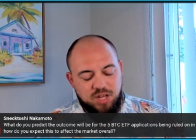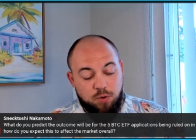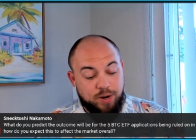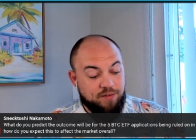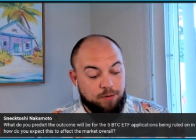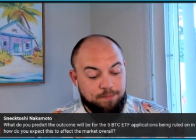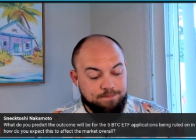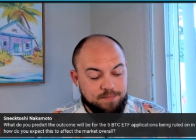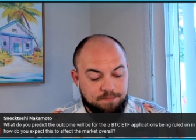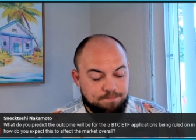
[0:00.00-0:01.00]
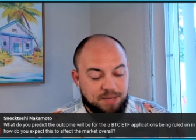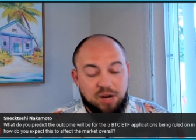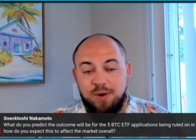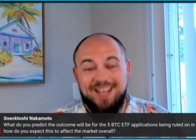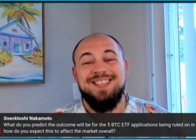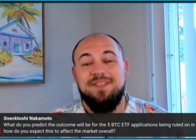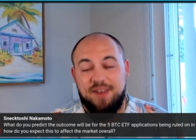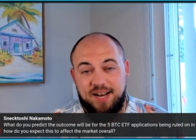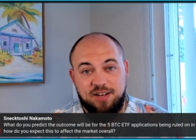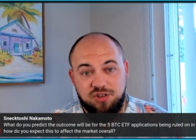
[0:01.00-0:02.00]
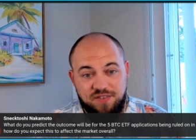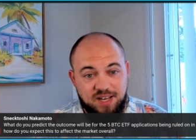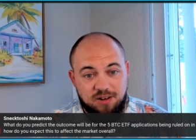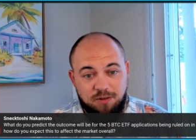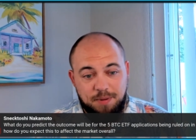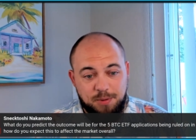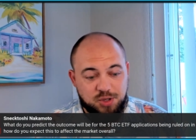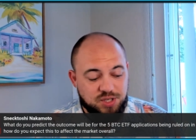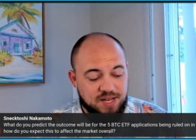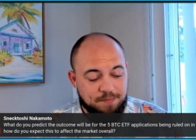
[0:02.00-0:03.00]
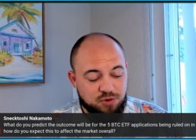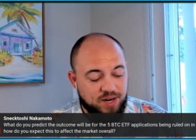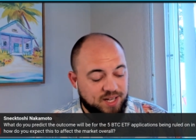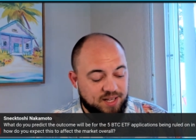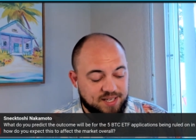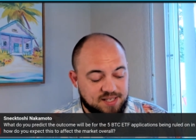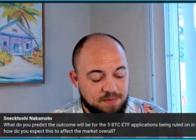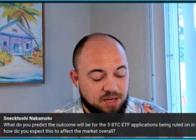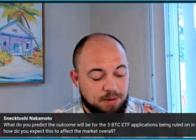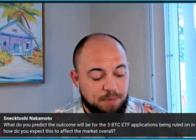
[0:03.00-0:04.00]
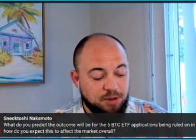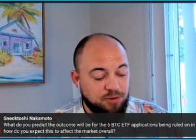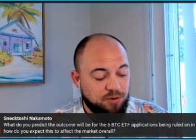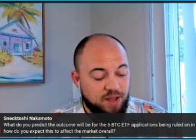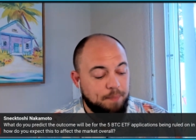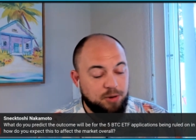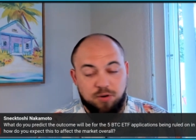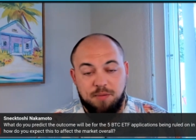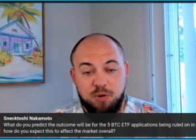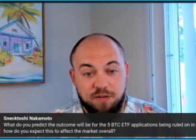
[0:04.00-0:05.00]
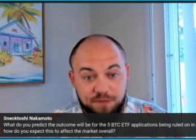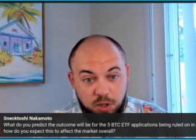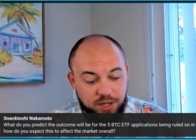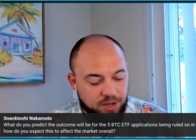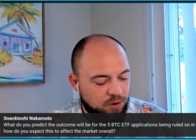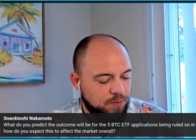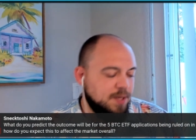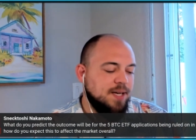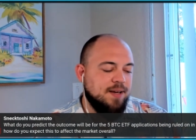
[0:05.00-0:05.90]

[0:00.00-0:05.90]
whatever. Bitcoin is a financial vehicle. People should stop treating it like it's something to be bundled up into a portfolio,